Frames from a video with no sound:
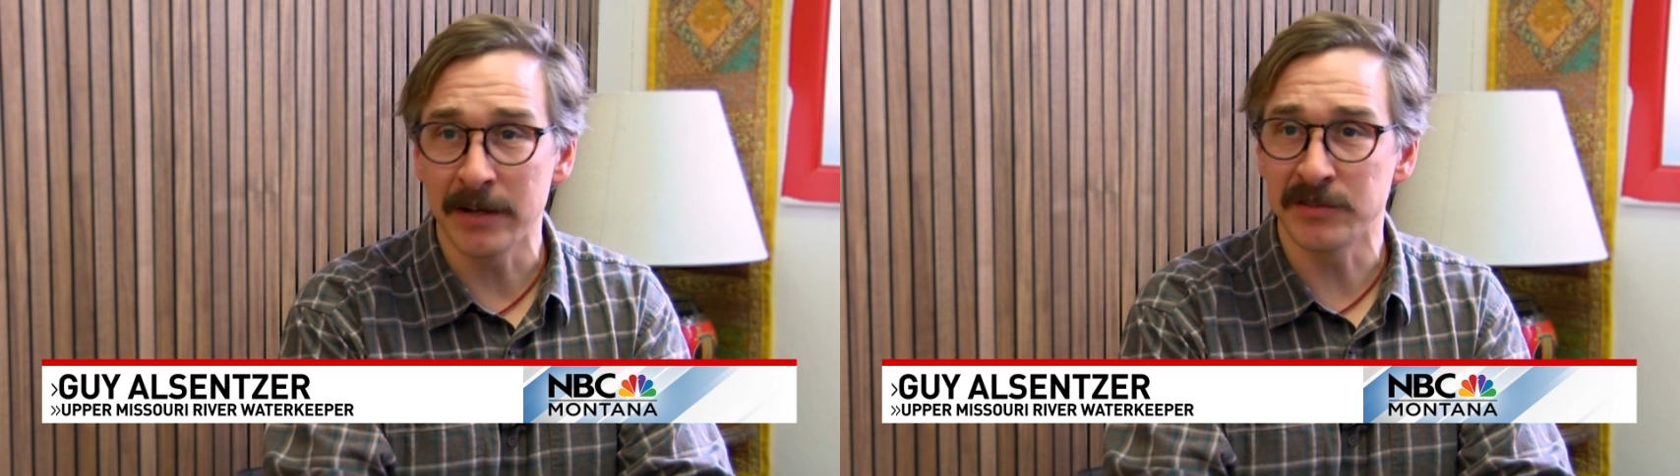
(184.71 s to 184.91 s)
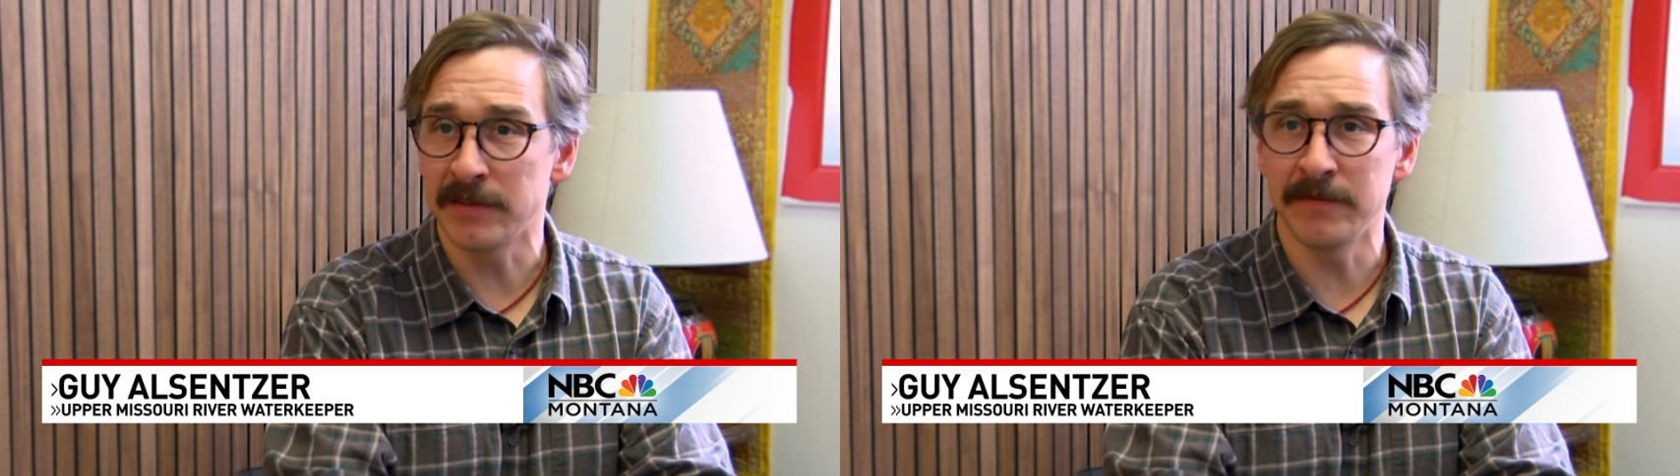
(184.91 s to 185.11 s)

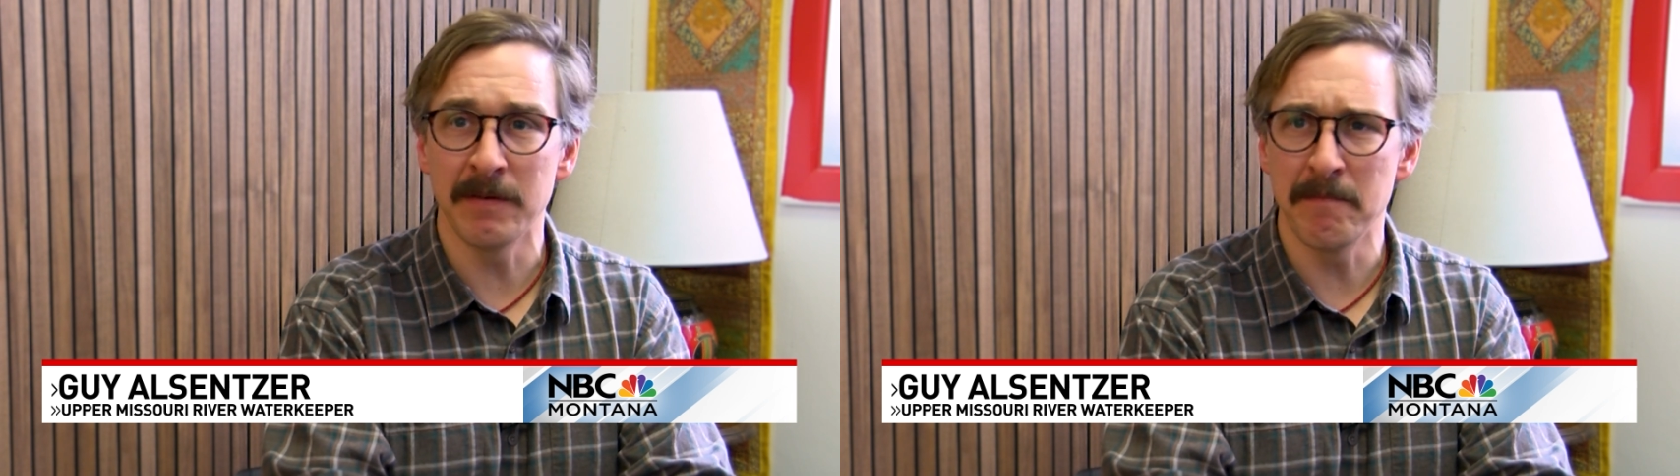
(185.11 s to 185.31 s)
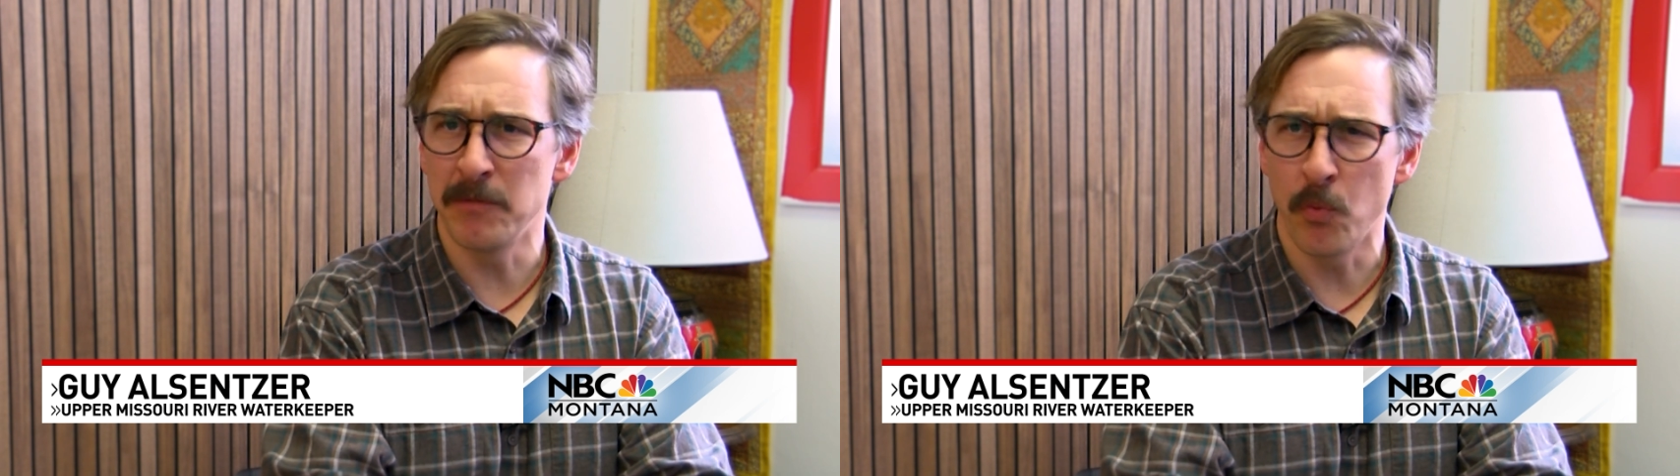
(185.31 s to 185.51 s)
of
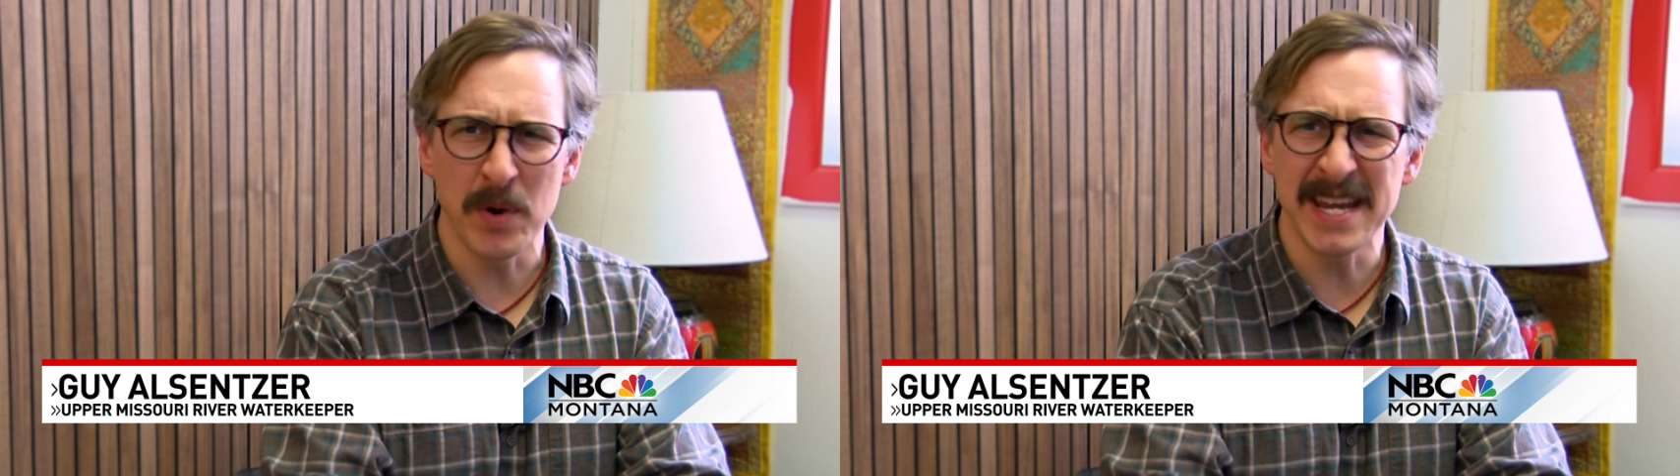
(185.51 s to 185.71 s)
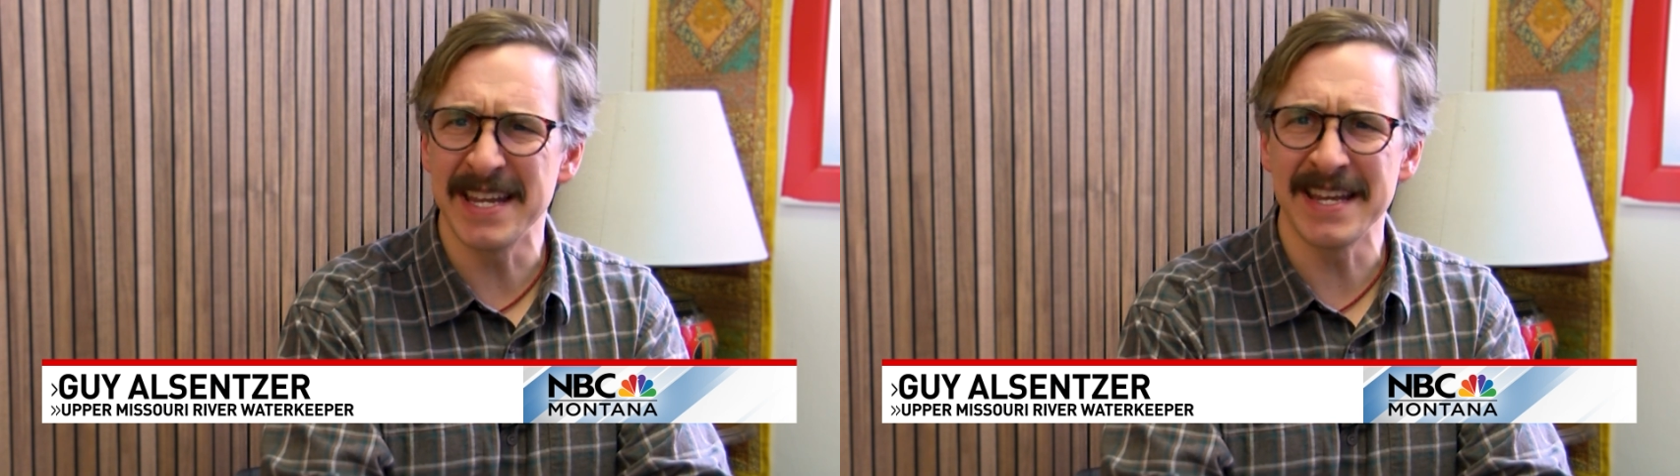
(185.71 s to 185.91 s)

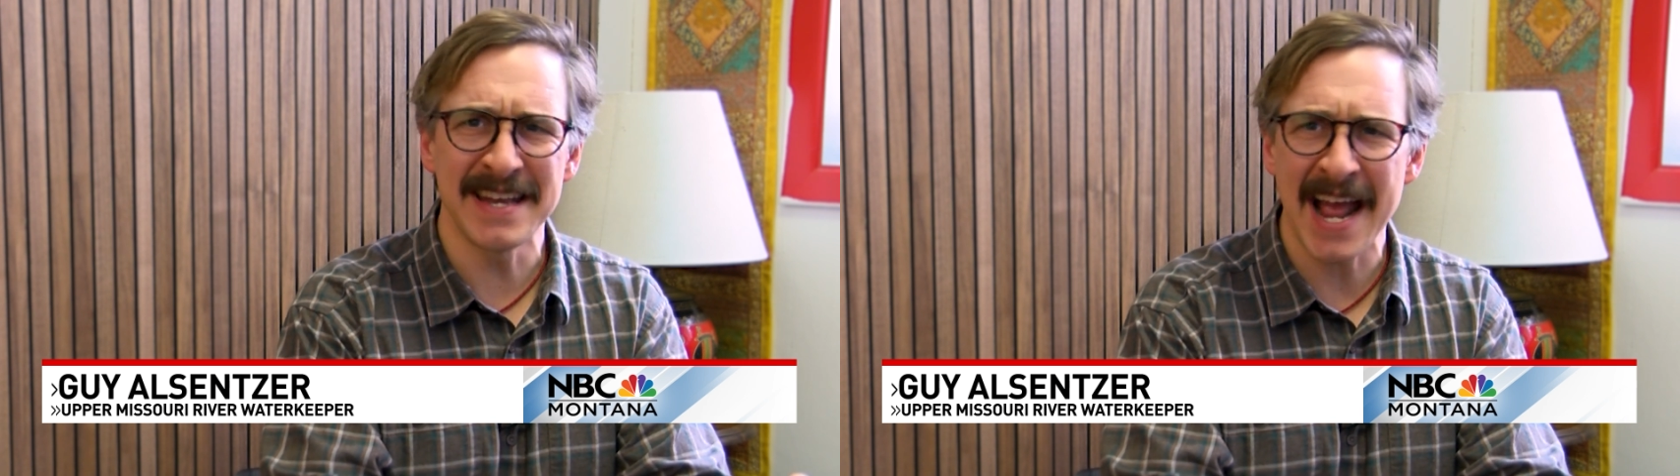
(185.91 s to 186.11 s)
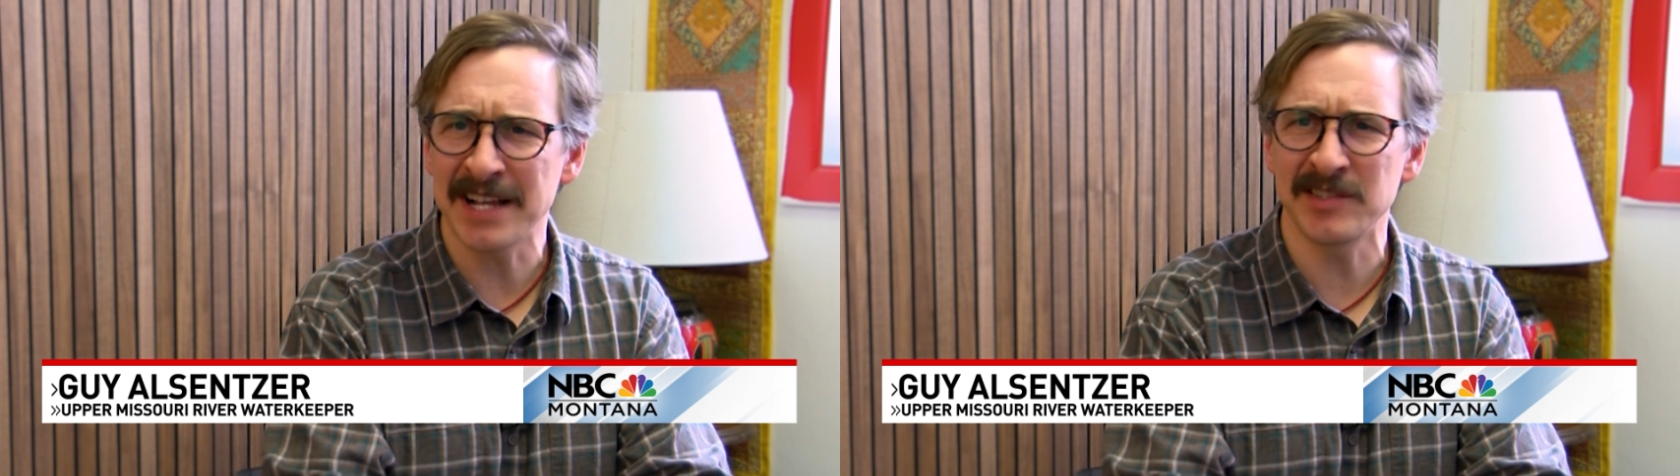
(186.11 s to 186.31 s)
weedy,
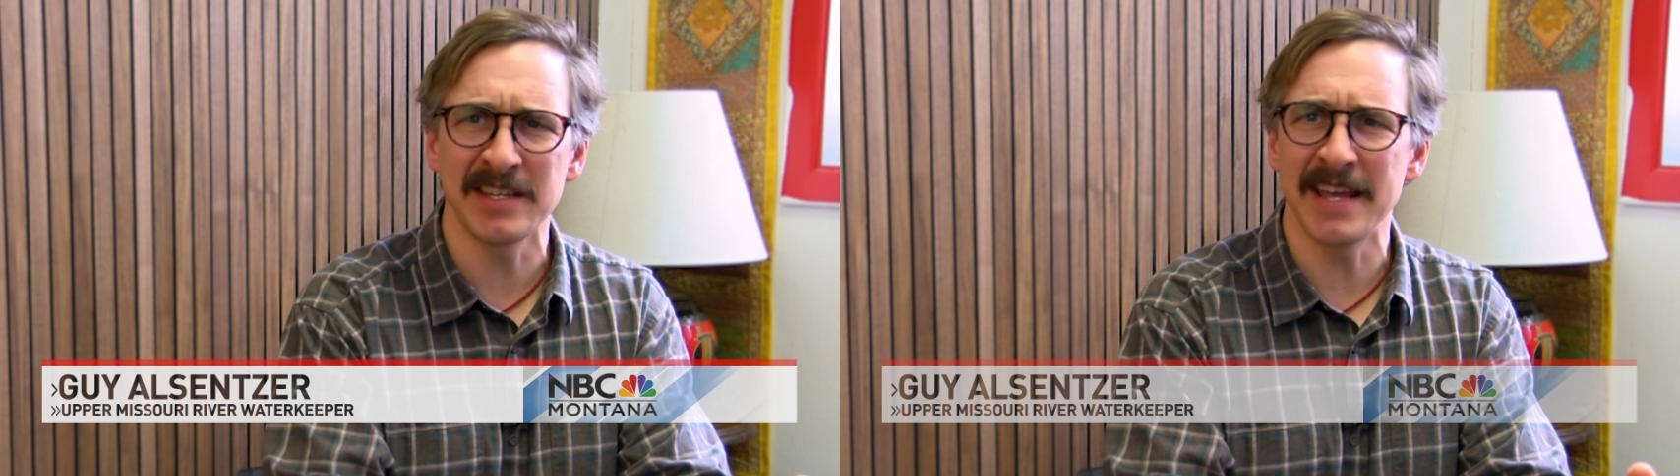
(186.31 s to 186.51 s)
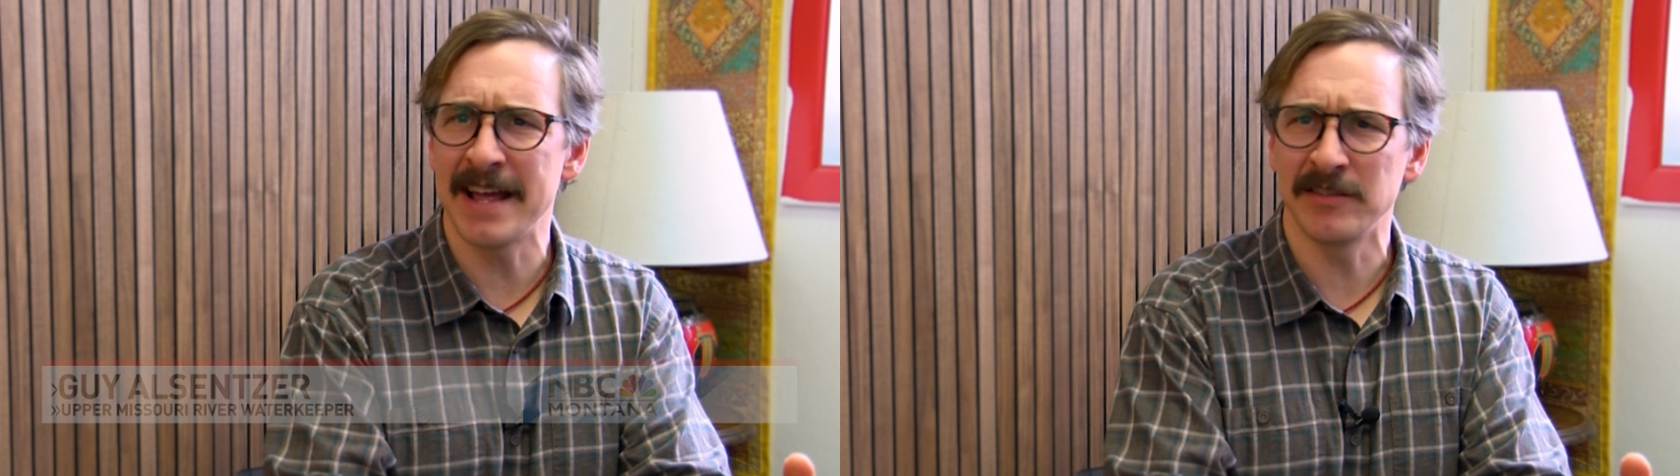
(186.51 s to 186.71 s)
nasty,